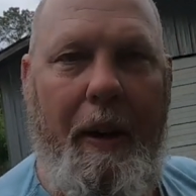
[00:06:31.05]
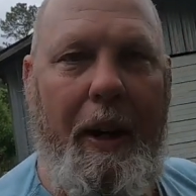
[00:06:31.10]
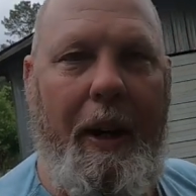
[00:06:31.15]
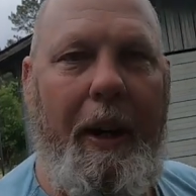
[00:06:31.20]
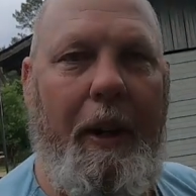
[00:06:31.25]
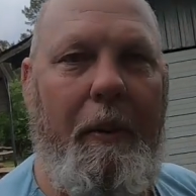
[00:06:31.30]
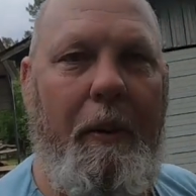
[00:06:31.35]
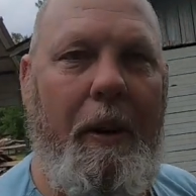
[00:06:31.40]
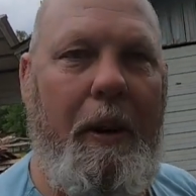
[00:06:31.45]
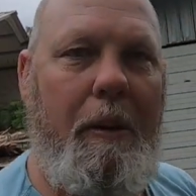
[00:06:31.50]
I
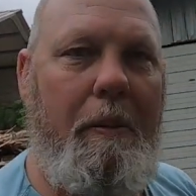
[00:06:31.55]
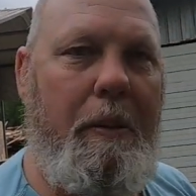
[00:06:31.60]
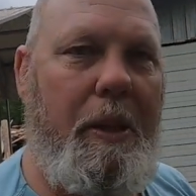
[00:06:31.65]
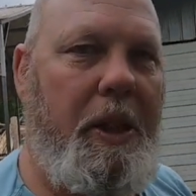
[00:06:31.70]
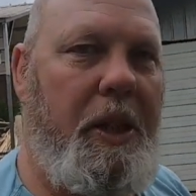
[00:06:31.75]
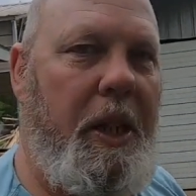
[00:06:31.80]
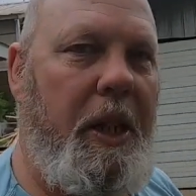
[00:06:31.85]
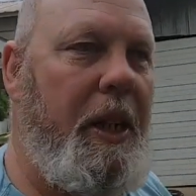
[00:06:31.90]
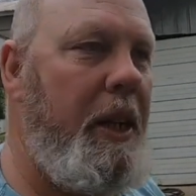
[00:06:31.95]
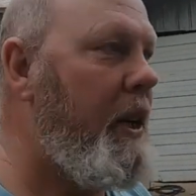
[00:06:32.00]
got a welding
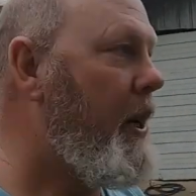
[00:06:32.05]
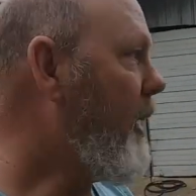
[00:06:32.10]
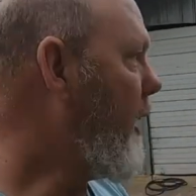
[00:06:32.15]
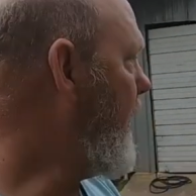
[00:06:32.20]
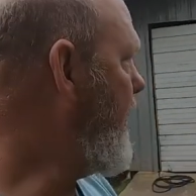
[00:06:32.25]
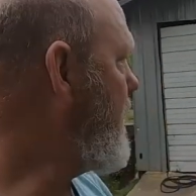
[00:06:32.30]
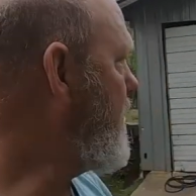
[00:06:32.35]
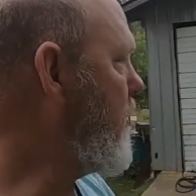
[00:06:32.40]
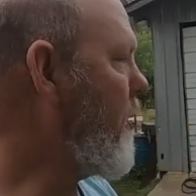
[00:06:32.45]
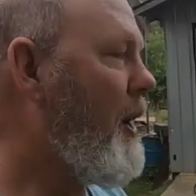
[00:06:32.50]
machine, and I
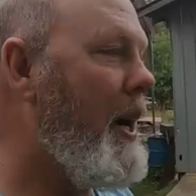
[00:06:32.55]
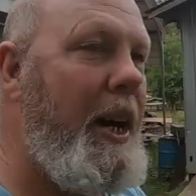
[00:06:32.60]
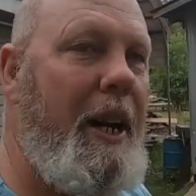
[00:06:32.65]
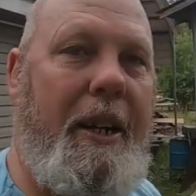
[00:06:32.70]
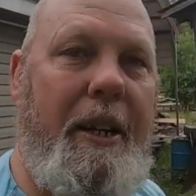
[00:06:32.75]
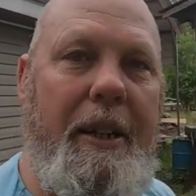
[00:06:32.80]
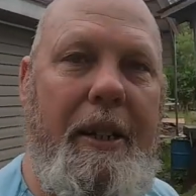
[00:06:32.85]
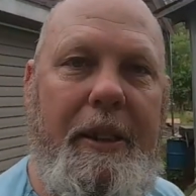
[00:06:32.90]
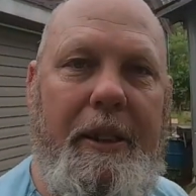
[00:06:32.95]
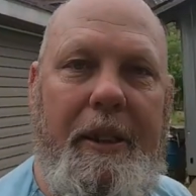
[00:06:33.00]
got some
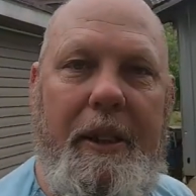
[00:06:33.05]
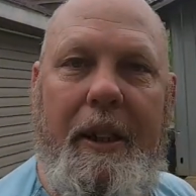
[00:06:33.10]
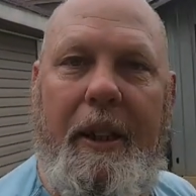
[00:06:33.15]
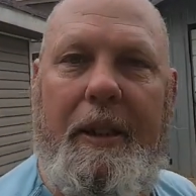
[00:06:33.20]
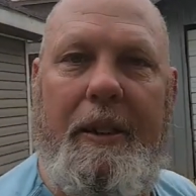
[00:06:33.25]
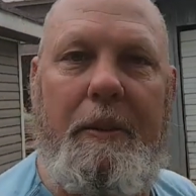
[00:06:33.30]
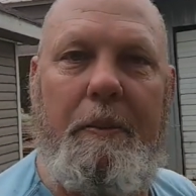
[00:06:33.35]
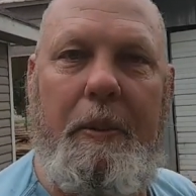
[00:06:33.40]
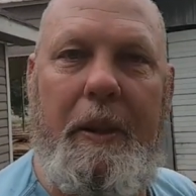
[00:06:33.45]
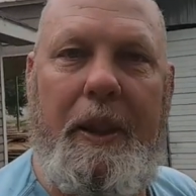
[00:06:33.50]
grinding discs to
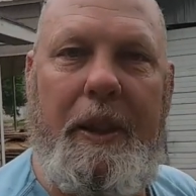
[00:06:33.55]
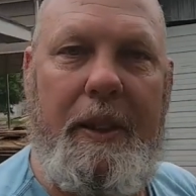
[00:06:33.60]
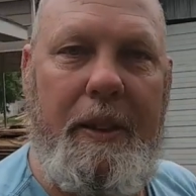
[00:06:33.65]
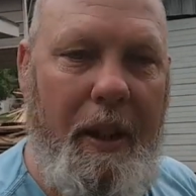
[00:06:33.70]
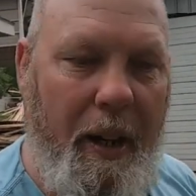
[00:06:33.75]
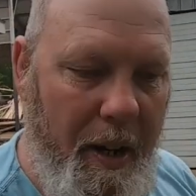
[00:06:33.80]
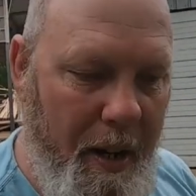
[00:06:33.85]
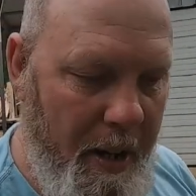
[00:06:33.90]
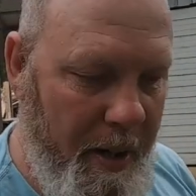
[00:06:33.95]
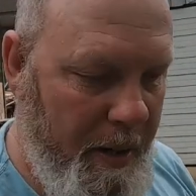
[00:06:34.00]
cut some pieces of
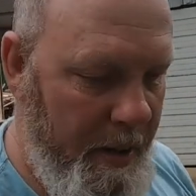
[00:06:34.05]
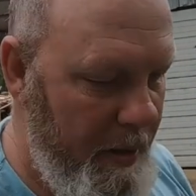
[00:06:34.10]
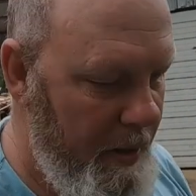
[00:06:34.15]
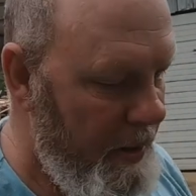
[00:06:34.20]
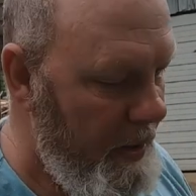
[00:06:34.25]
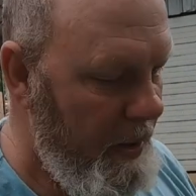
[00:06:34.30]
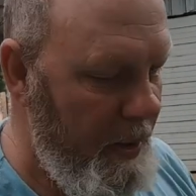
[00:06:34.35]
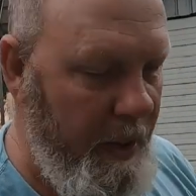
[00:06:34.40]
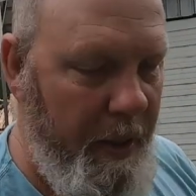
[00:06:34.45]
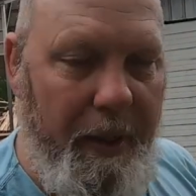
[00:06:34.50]
iron.
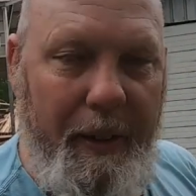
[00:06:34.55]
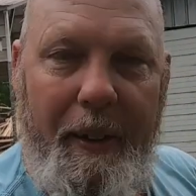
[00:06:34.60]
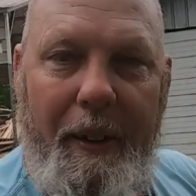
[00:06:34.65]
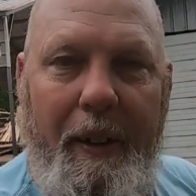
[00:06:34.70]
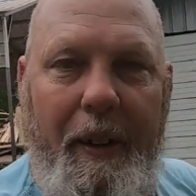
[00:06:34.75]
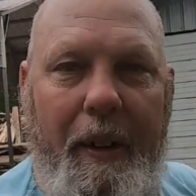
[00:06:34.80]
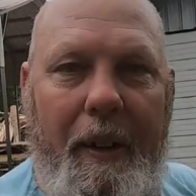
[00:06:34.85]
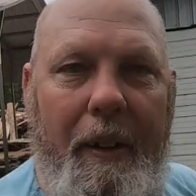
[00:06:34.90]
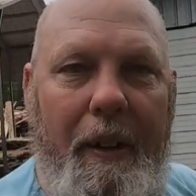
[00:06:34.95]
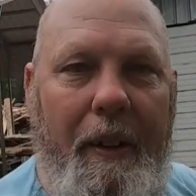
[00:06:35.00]

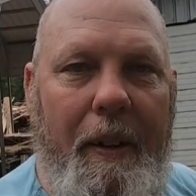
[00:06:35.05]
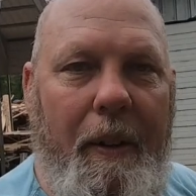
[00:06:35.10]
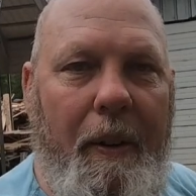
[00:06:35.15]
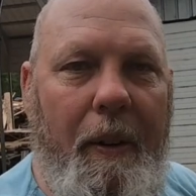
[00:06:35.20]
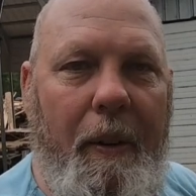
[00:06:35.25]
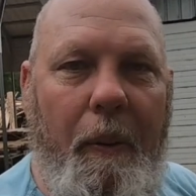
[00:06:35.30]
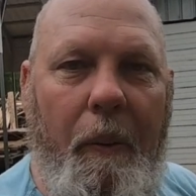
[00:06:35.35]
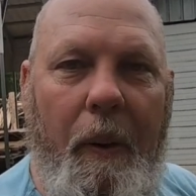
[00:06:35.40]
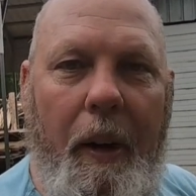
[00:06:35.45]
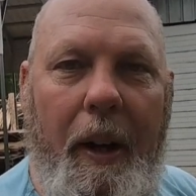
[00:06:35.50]

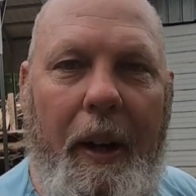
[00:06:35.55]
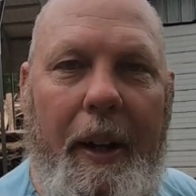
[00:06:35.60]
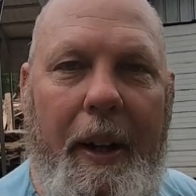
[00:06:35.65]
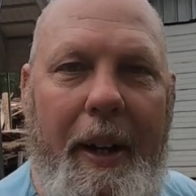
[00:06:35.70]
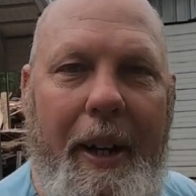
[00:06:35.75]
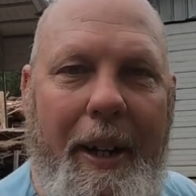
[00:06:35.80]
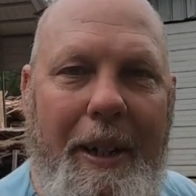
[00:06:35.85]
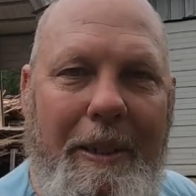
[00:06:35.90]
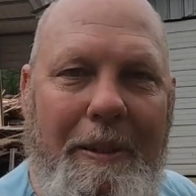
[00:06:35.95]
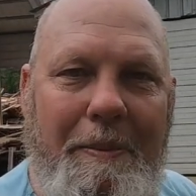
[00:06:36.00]
Weld it
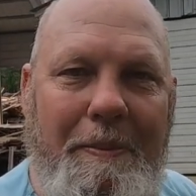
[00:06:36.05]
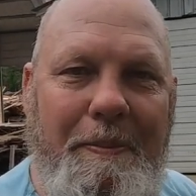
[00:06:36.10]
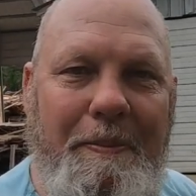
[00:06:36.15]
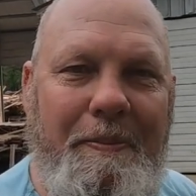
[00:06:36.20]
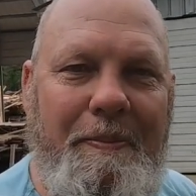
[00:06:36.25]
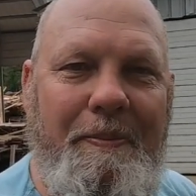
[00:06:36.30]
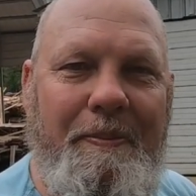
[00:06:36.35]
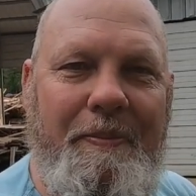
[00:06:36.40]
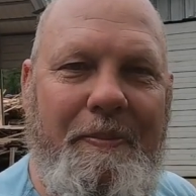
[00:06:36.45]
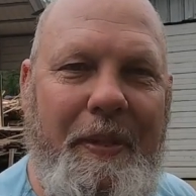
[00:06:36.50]
up,
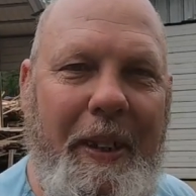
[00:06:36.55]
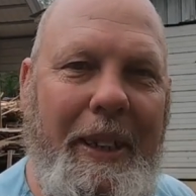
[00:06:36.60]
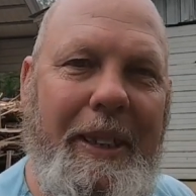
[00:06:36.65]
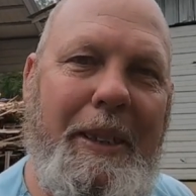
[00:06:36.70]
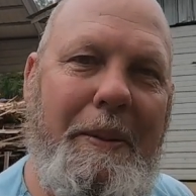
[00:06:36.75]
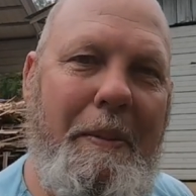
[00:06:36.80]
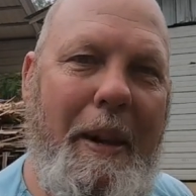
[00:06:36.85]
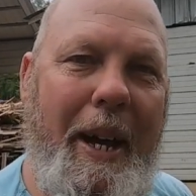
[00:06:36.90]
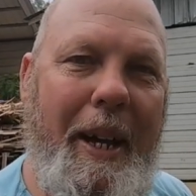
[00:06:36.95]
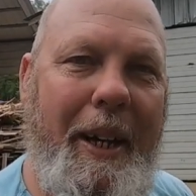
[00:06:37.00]
fix
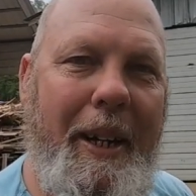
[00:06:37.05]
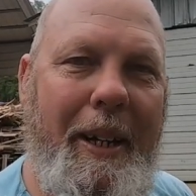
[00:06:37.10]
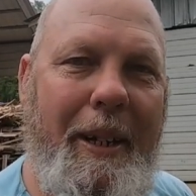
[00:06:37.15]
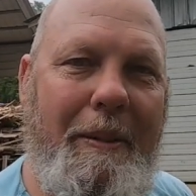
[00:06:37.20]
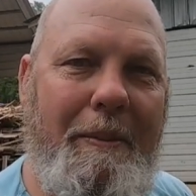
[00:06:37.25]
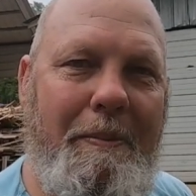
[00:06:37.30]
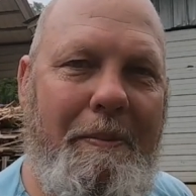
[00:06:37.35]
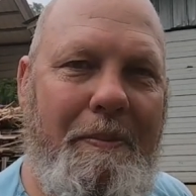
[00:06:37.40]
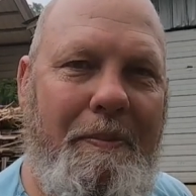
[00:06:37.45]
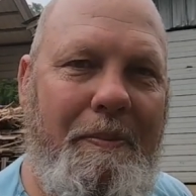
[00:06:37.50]
it back
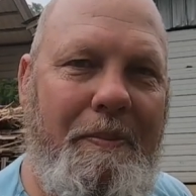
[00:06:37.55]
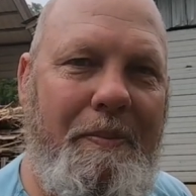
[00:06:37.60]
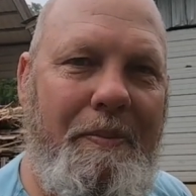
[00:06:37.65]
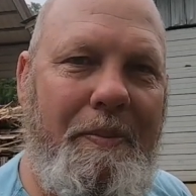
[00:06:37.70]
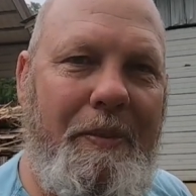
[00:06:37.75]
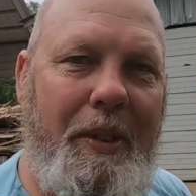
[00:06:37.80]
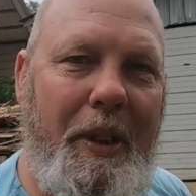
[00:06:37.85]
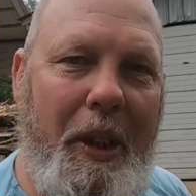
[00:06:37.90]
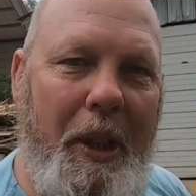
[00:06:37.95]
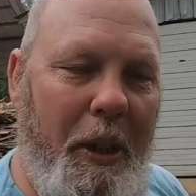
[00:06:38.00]
up.
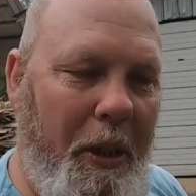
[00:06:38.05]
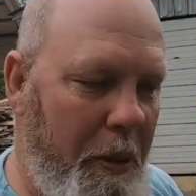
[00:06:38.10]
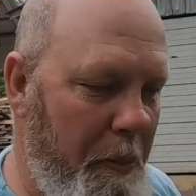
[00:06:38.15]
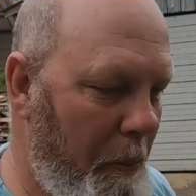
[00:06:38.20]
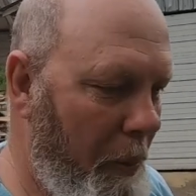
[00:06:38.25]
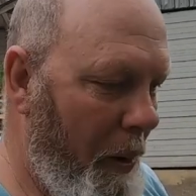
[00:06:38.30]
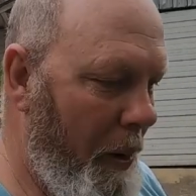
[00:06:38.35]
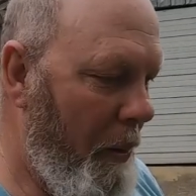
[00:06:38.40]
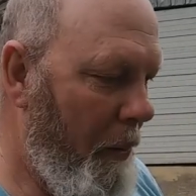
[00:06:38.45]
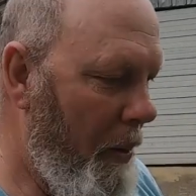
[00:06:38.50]

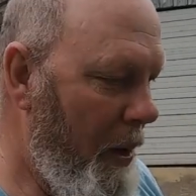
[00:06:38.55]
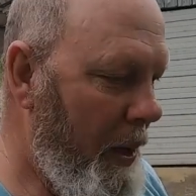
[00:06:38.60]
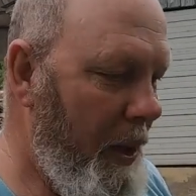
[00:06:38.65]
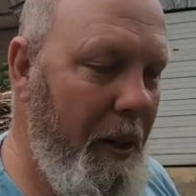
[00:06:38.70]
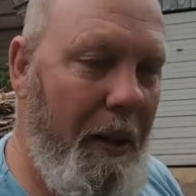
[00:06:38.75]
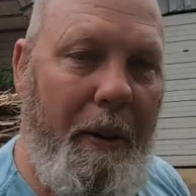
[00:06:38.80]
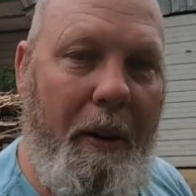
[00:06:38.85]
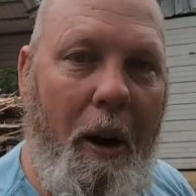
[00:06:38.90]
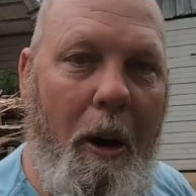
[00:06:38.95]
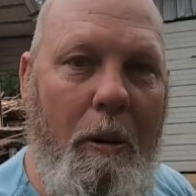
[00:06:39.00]
Part of working
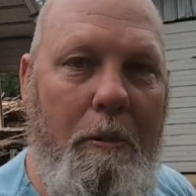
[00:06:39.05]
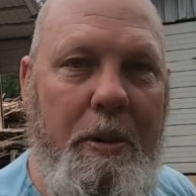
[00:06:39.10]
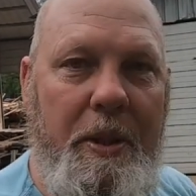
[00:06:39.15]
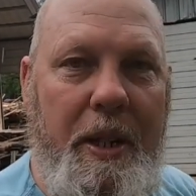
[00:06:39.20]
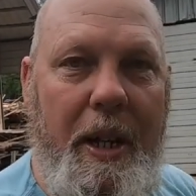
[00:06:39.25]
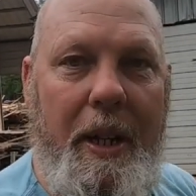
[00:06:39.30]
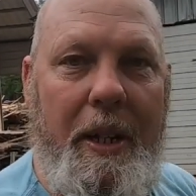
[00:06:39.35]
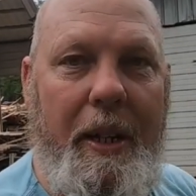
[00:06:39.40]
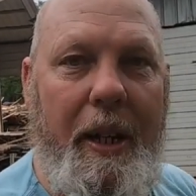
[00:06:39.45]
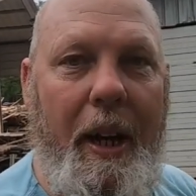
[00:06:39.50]
on a
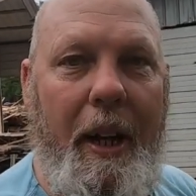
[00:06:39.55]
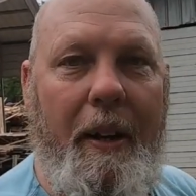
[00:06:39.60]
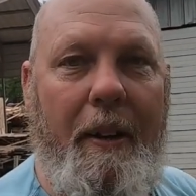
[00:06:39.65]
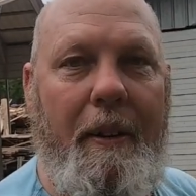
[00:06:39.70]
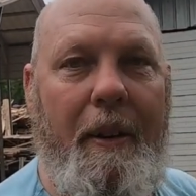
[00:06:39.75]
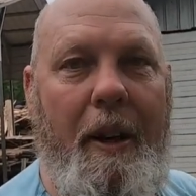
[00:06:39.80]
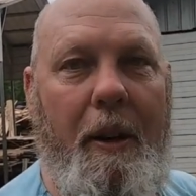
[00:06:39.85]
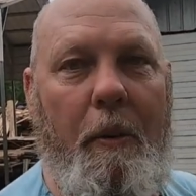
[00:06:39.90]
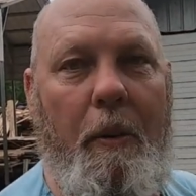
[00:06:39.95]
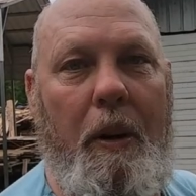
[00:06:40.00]
homestead, you gotta
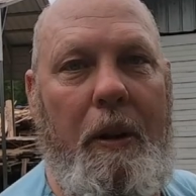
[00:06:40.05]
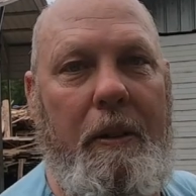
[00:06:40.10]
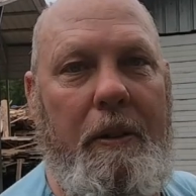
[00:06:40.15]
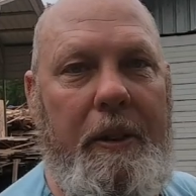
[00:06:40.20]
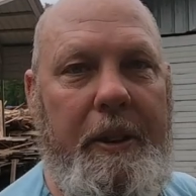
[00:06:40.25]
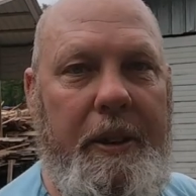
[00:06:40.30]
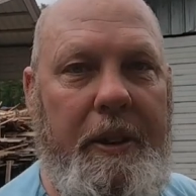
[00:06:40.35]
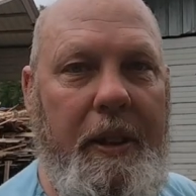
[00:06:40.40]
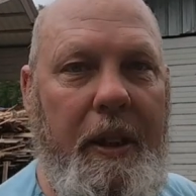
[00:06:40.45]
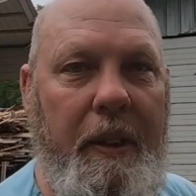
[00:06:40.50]
learn how to work on
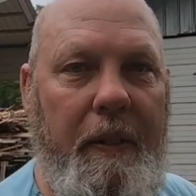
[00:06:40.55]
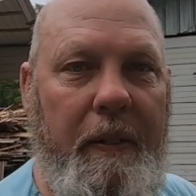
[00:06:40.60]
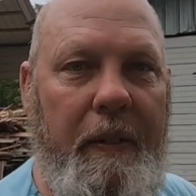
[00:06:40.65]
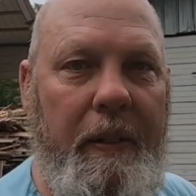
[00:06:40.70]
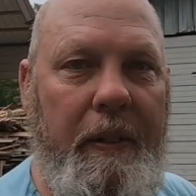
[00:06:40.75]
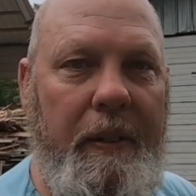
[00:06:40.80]
this stuff.